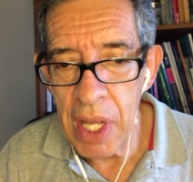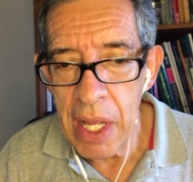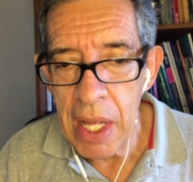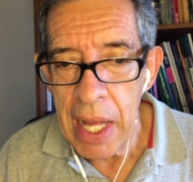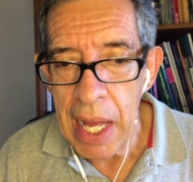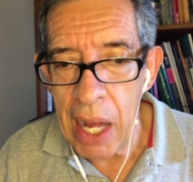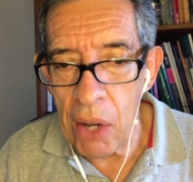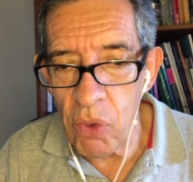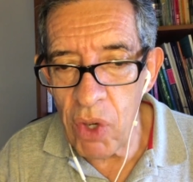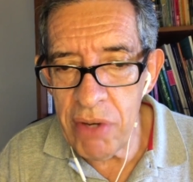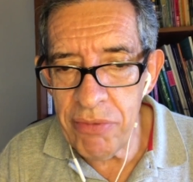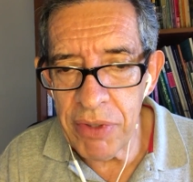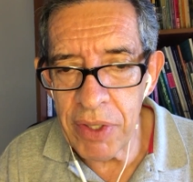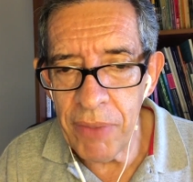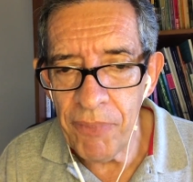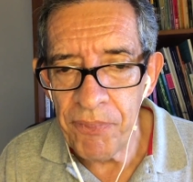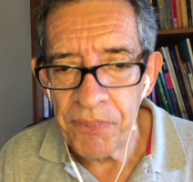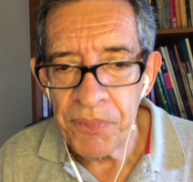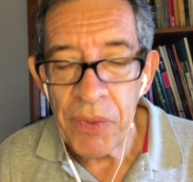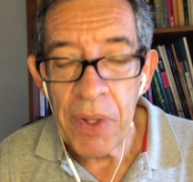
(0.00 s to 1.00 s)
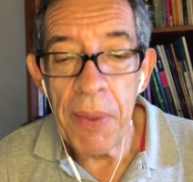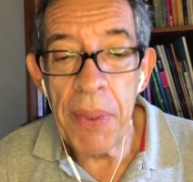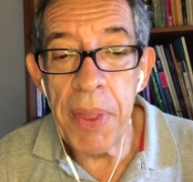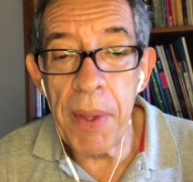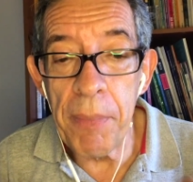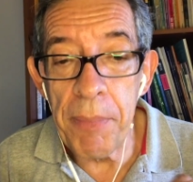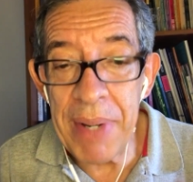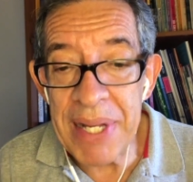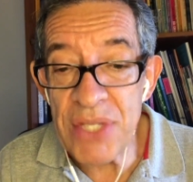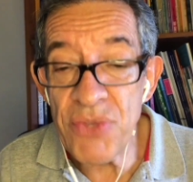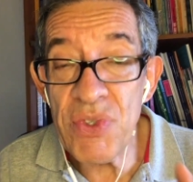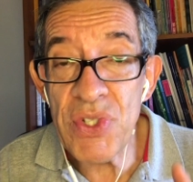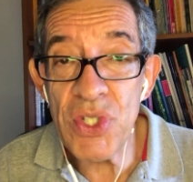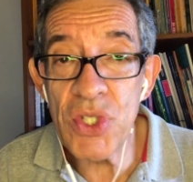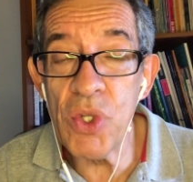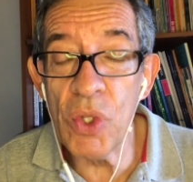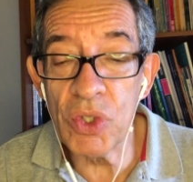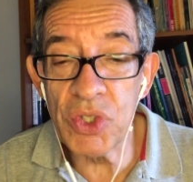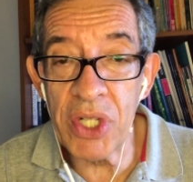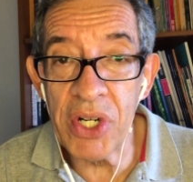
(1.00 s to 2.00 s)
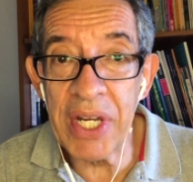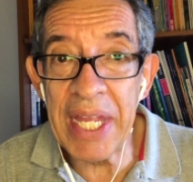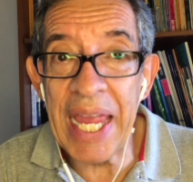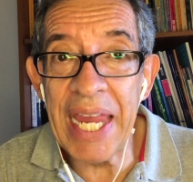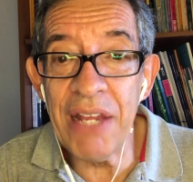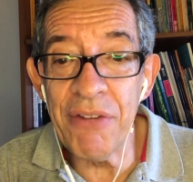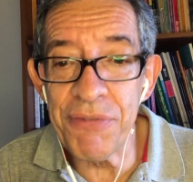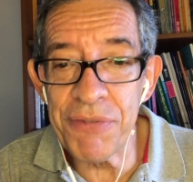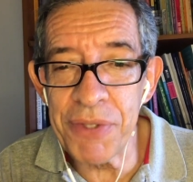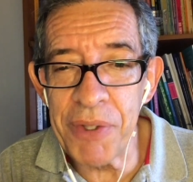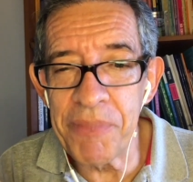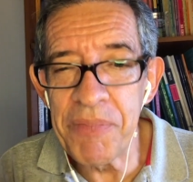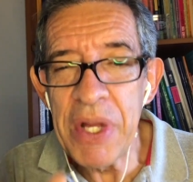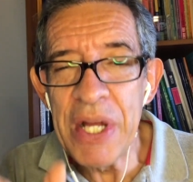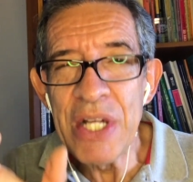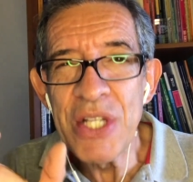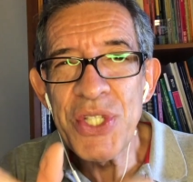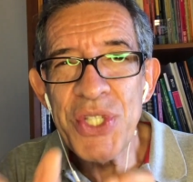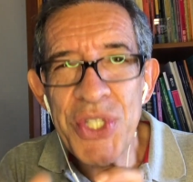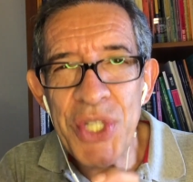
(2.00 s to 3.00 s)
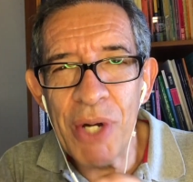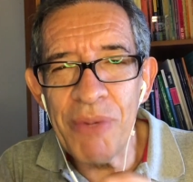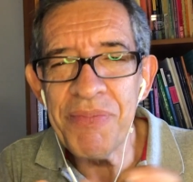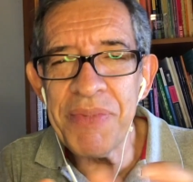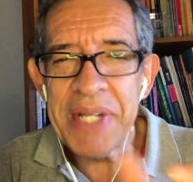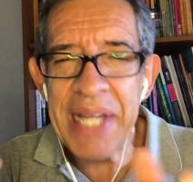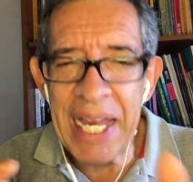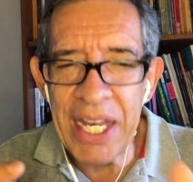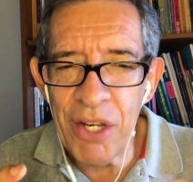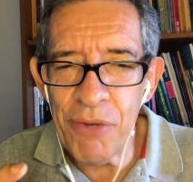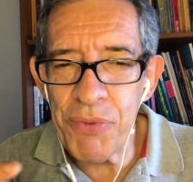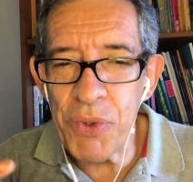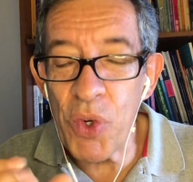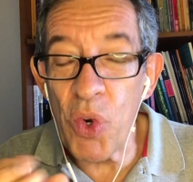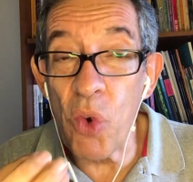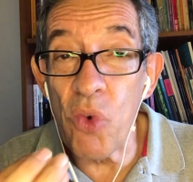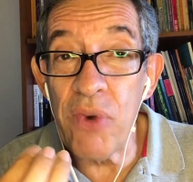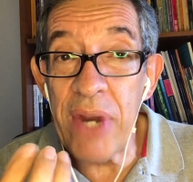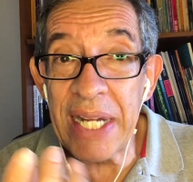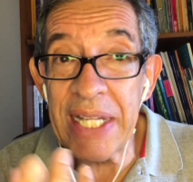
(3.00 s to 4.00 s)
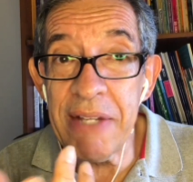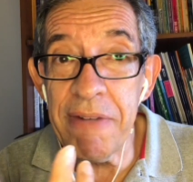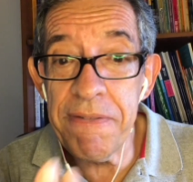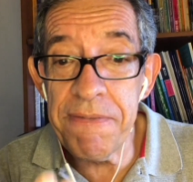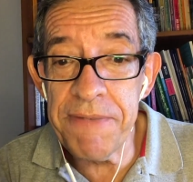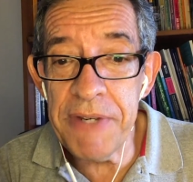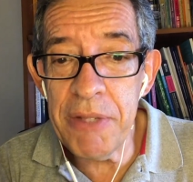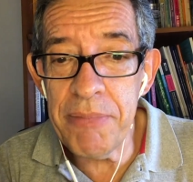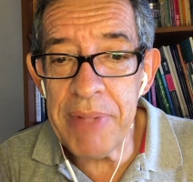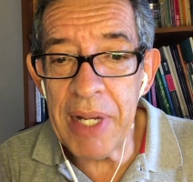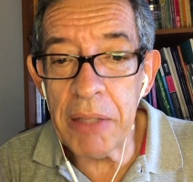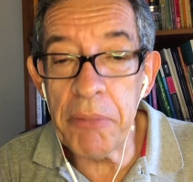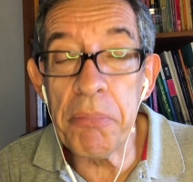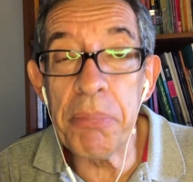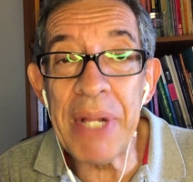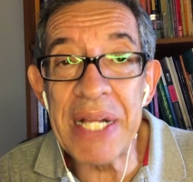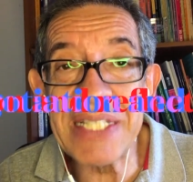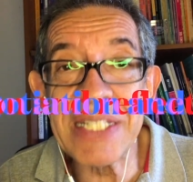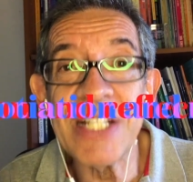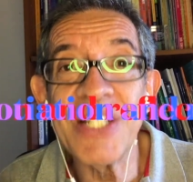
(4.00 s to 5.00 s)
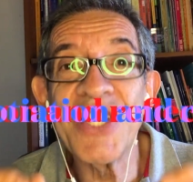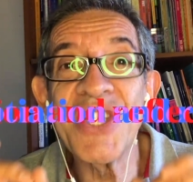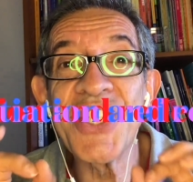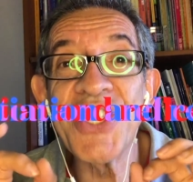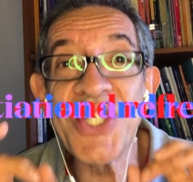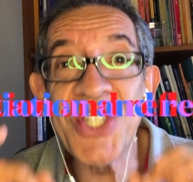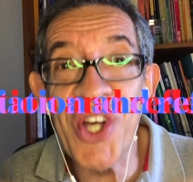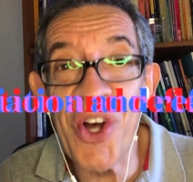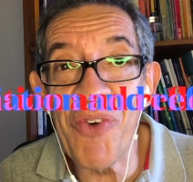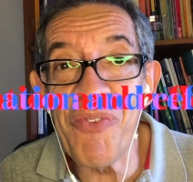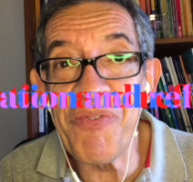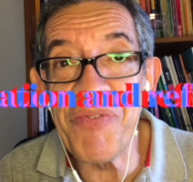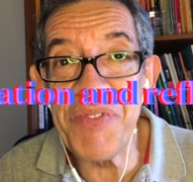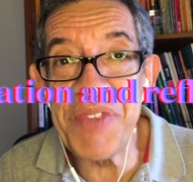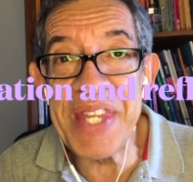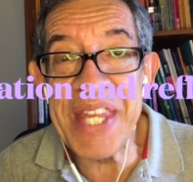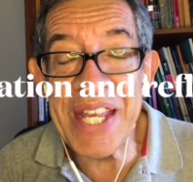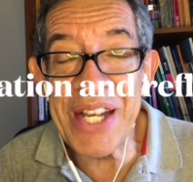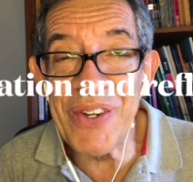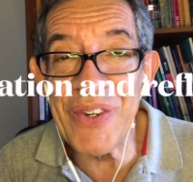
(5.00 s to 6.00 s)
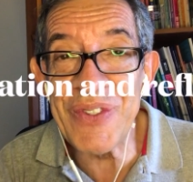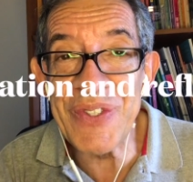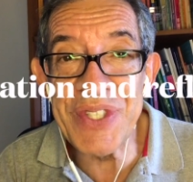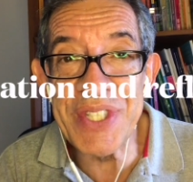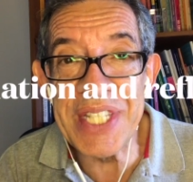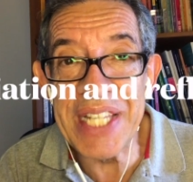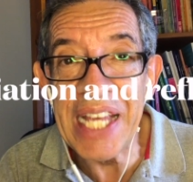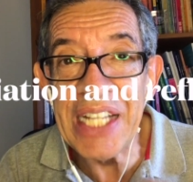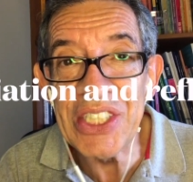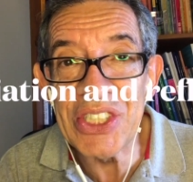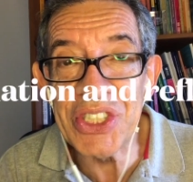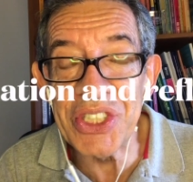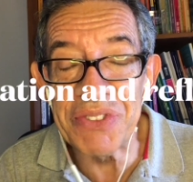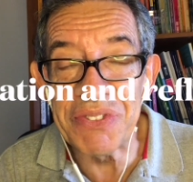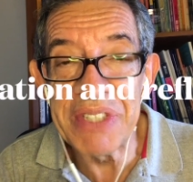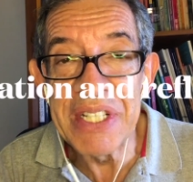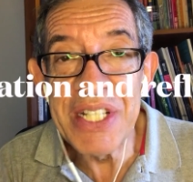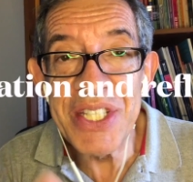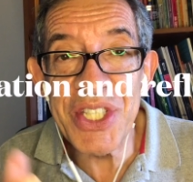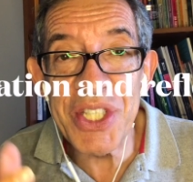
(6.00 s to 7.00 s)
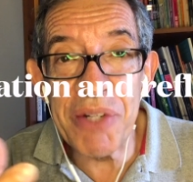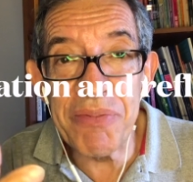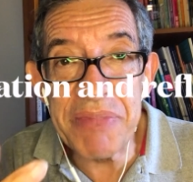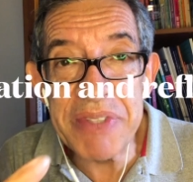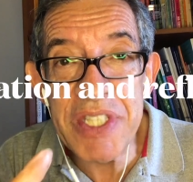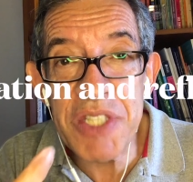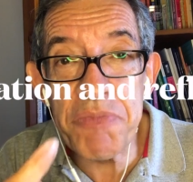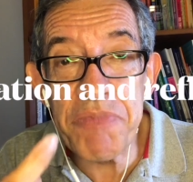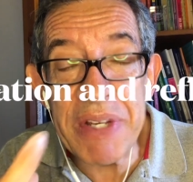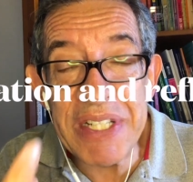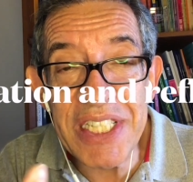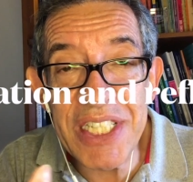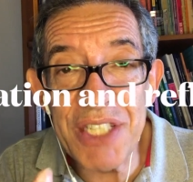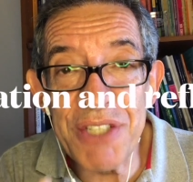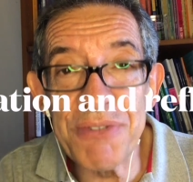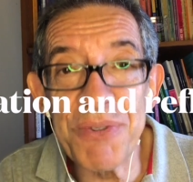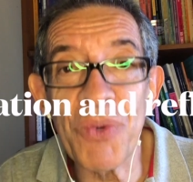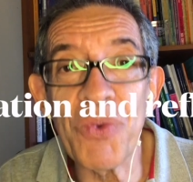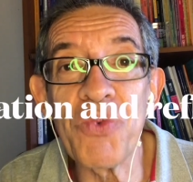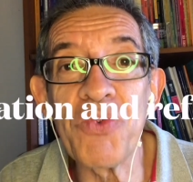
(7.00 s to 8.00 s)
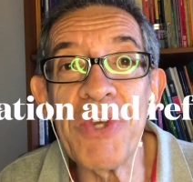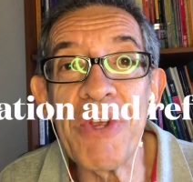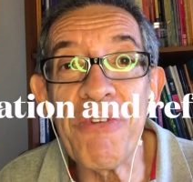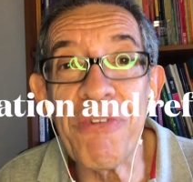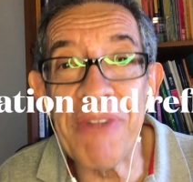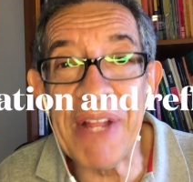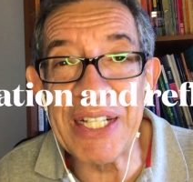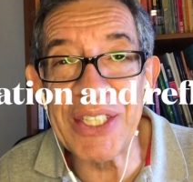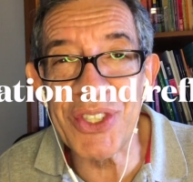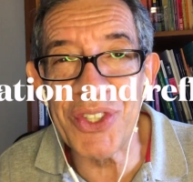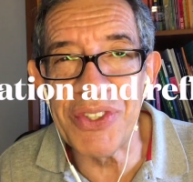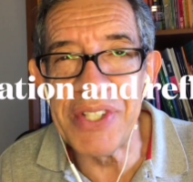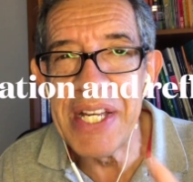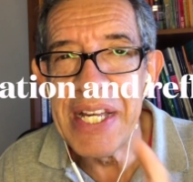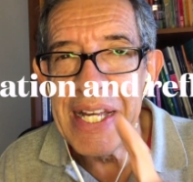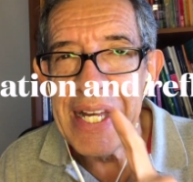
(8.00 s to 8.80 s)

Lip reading: However, the best results are gained from some kind of corrective feedback plus some negotiation, some spaces for reflection.